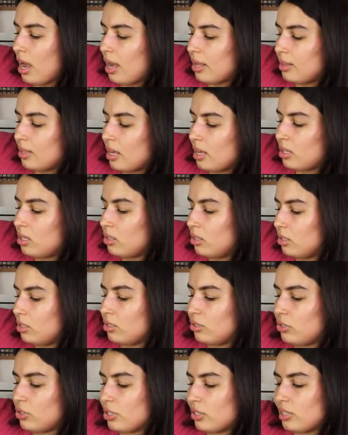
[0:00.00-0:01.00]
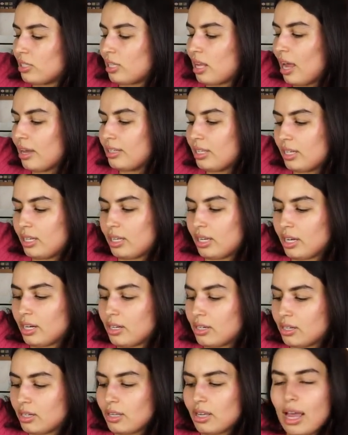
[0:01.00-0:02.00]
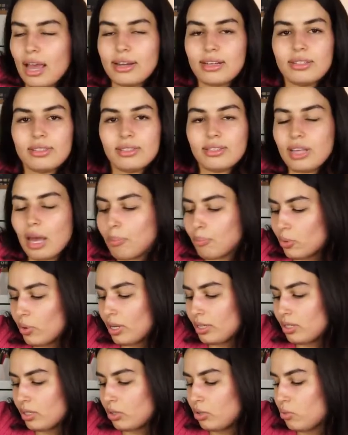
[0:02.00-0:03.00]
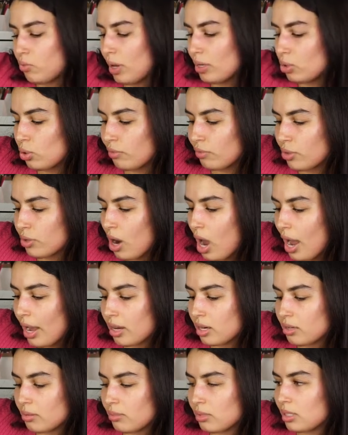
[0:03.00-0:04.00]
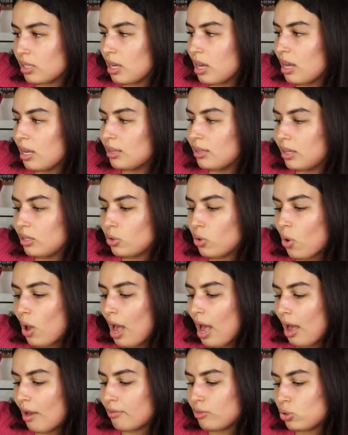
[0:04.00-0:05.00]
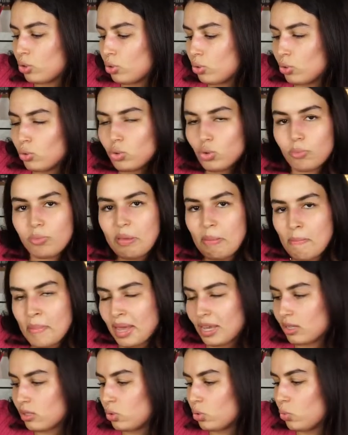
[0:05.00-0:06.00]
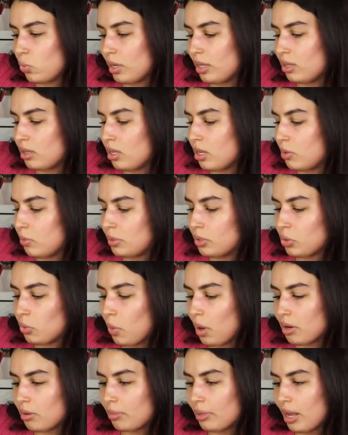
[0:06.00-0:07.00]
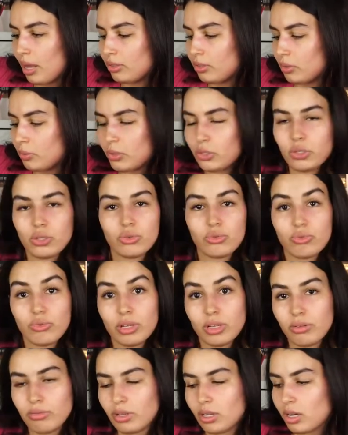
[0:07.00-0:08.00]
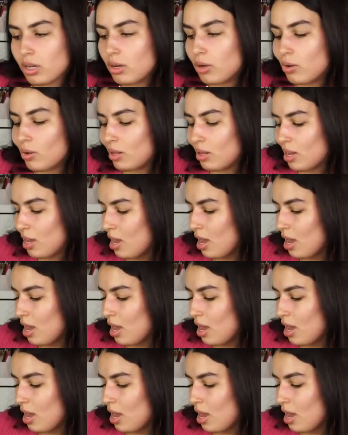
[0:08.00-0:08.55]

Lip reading: and then you just slide it in here and it's separated. The rest of your items, they don't have to be mixed with the water bladder, which is really, really cool.